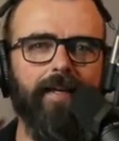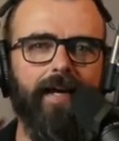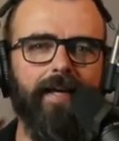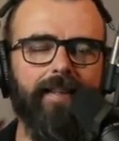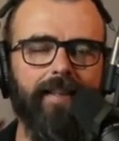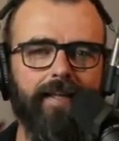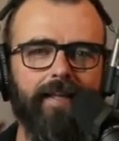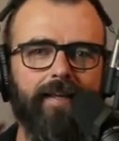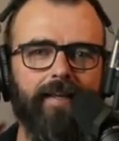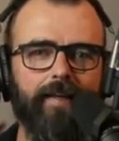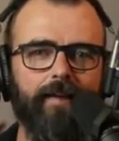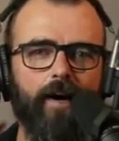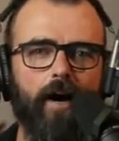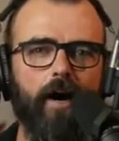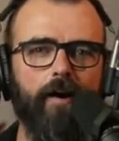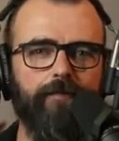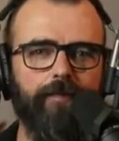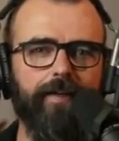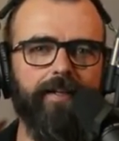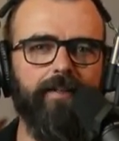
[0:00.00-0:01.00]
think
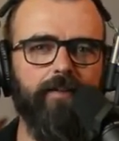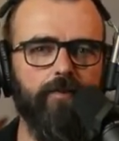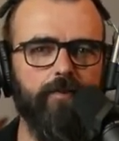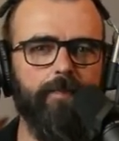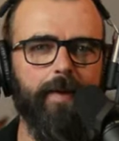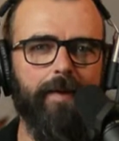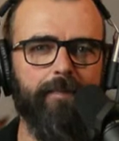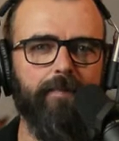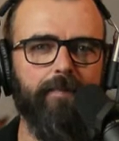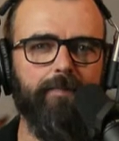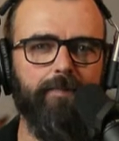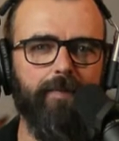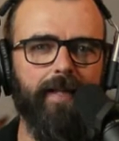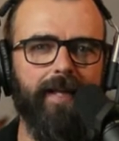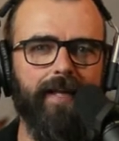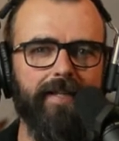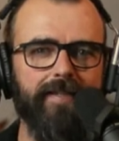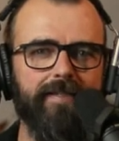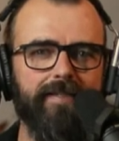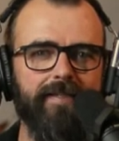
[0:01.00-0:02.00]
offering those payment
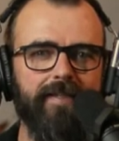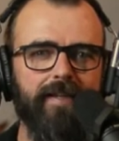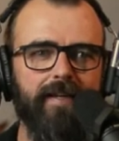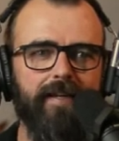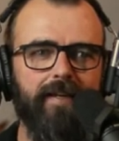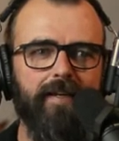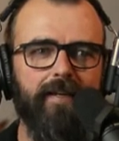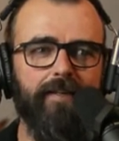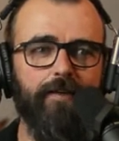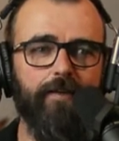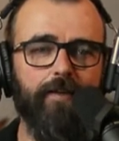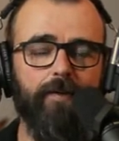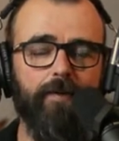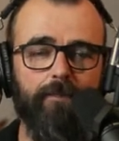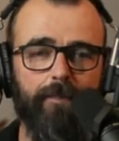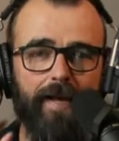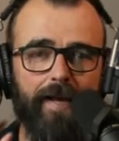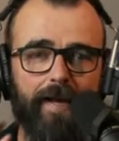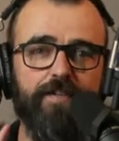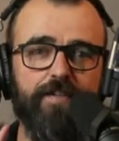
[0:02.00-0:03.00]
plans, you can
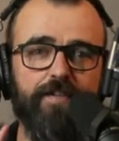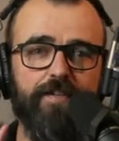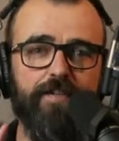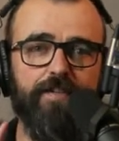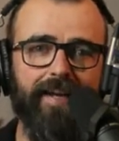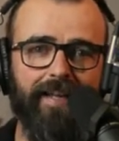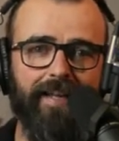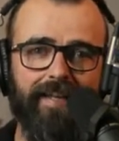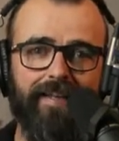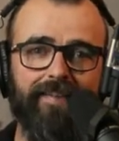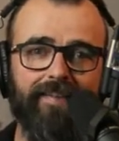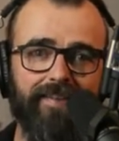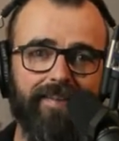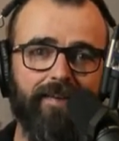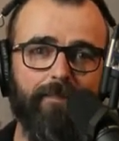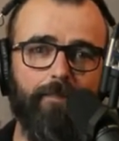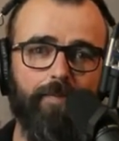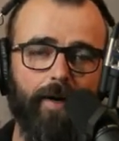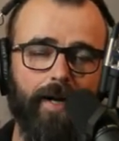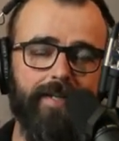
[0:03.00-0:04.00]
mention that in
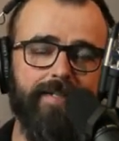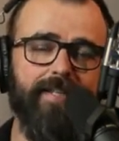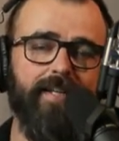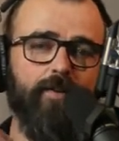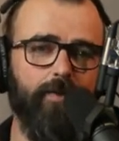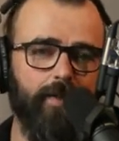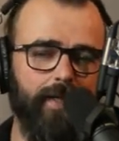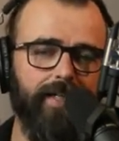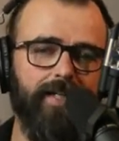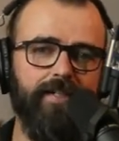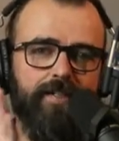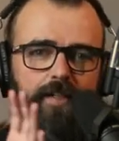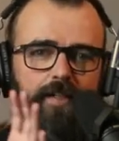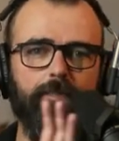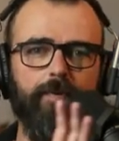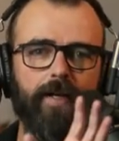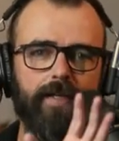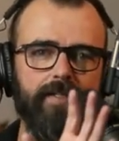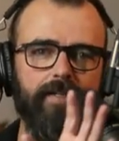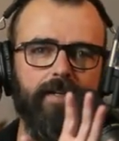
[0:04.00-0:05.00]
the pricing, and we'll get into your
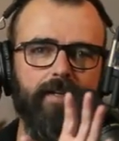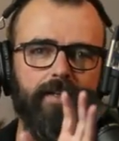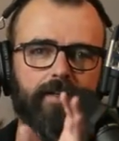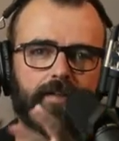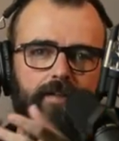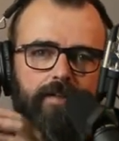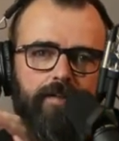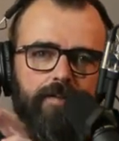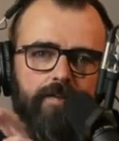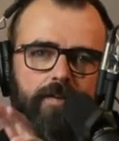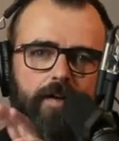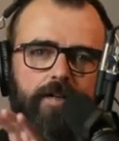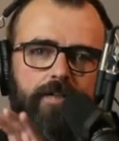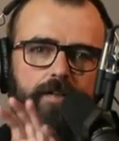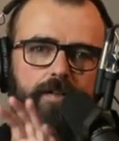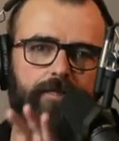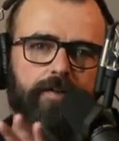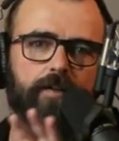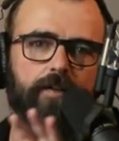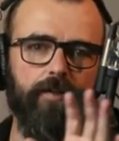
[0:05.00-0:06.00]
pricing, your
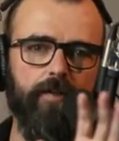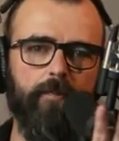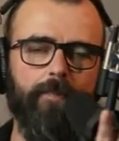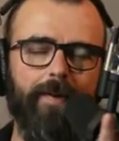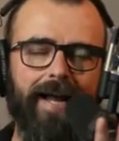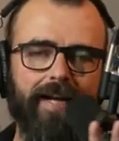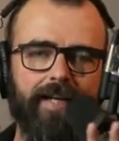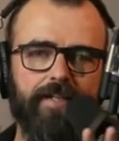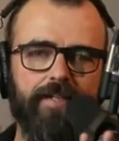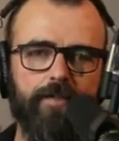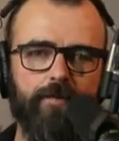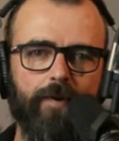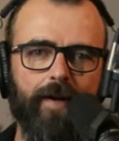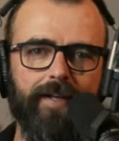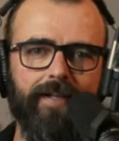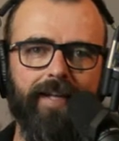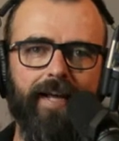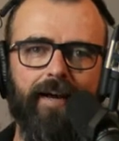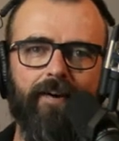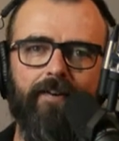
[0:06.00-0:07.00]
structure of your packages
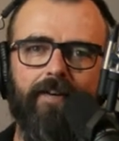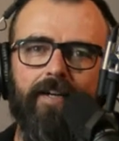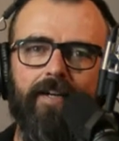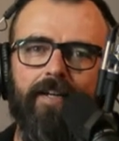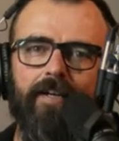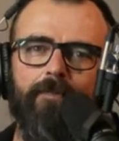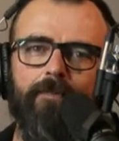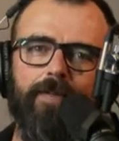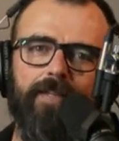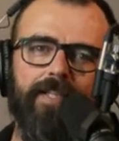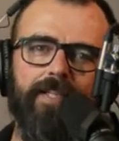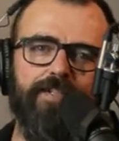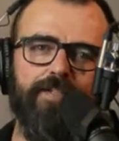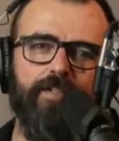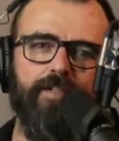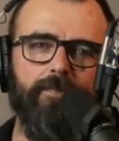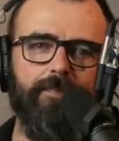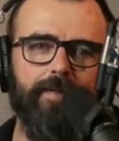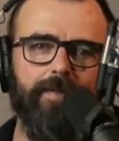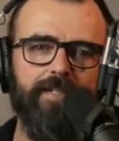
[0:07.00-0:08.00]
right now, but this
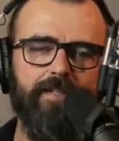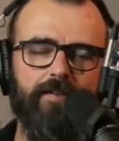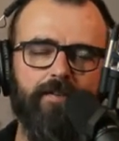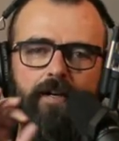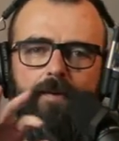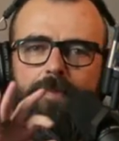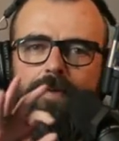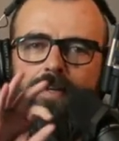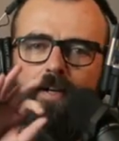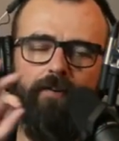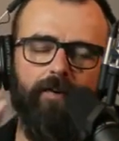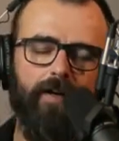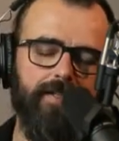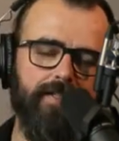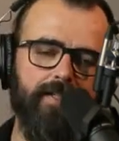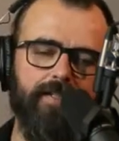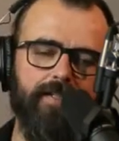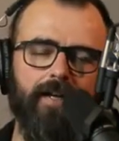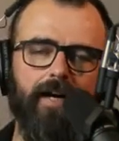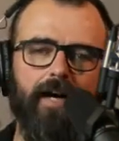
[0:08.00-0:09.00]
shouldn't be screaming across
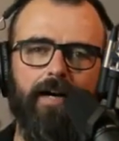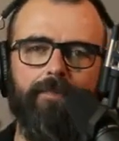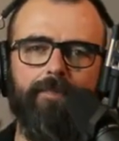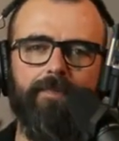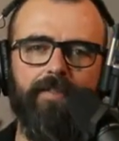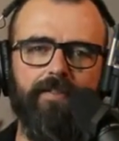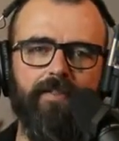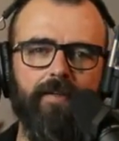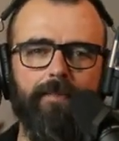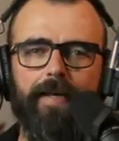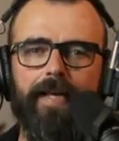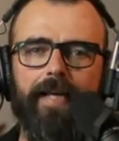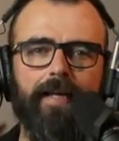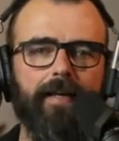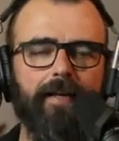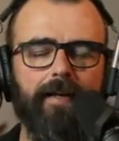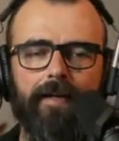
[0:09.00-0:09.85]
the top to me.